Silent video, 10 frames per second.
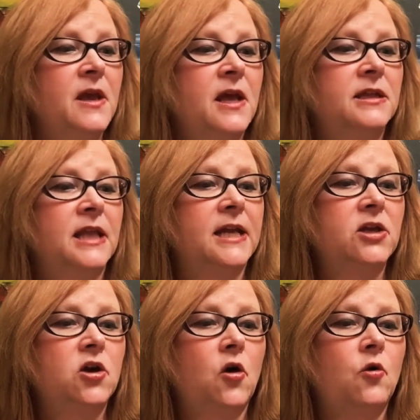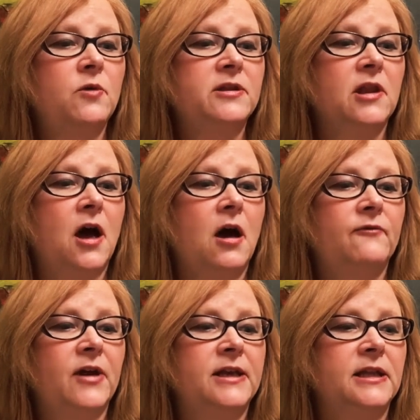Let it go with
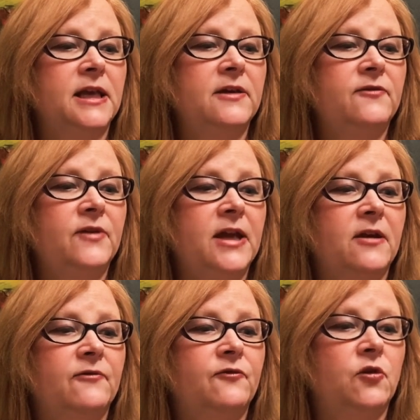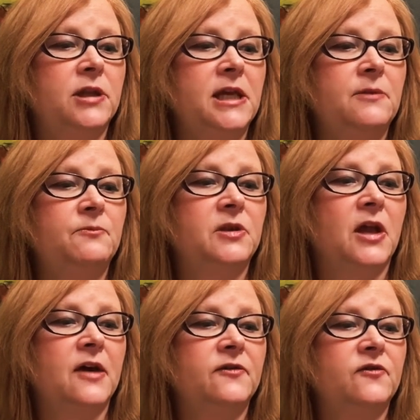love and live in a fully
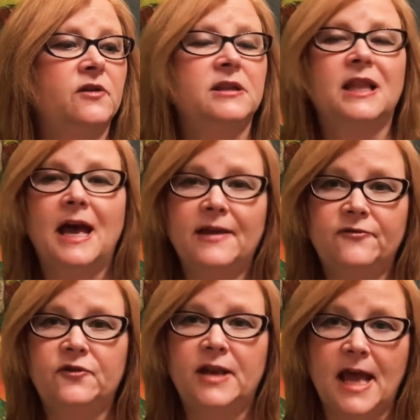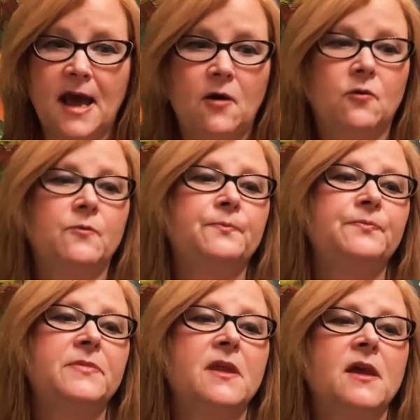blessed life now.
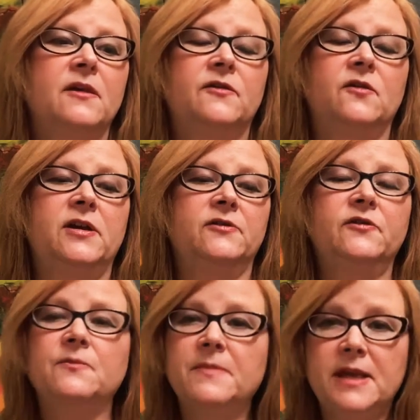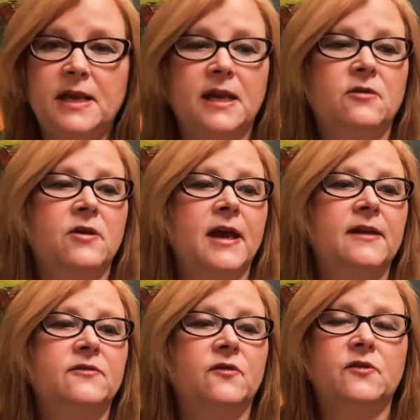So here's the meaning,
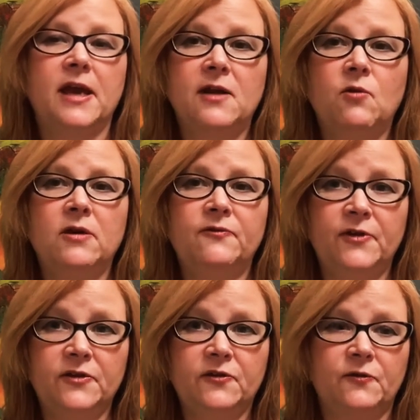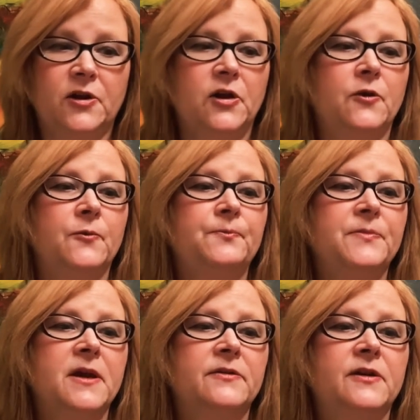okay? So take what fits for you.
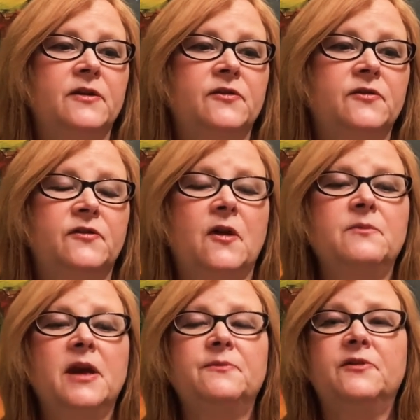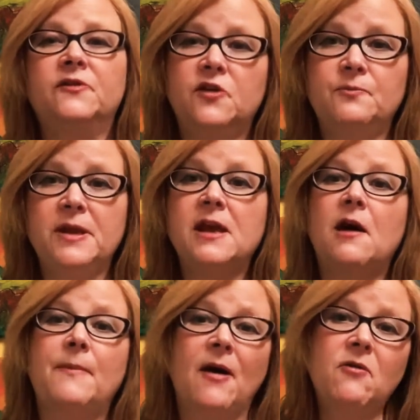Sometimes this could be
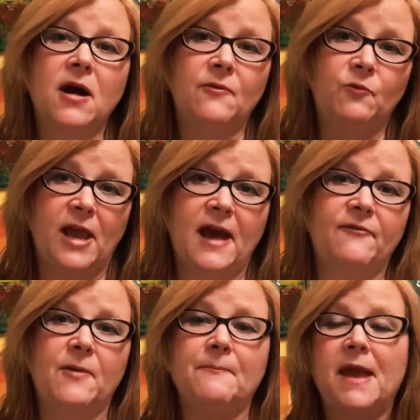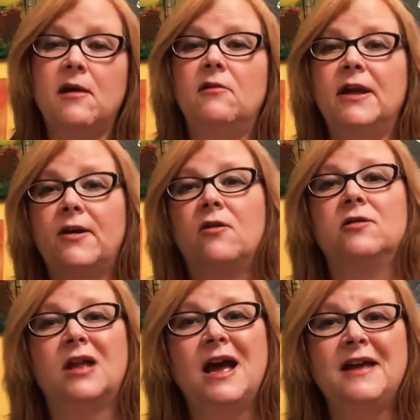about we have a male in our
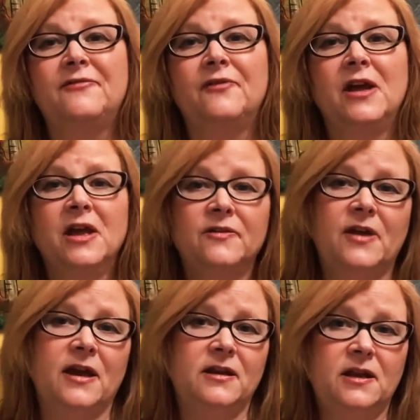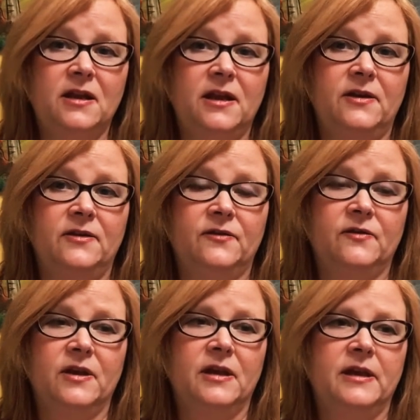life that
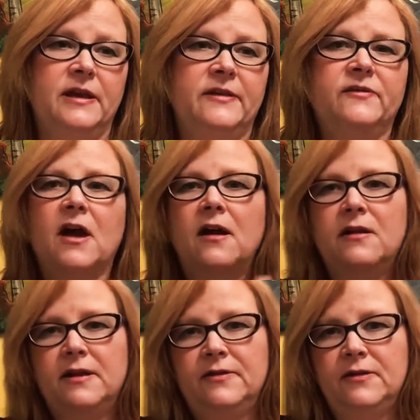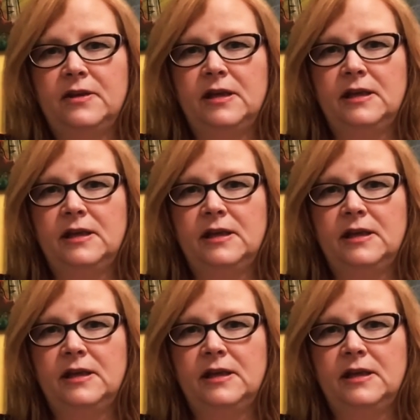he's not in the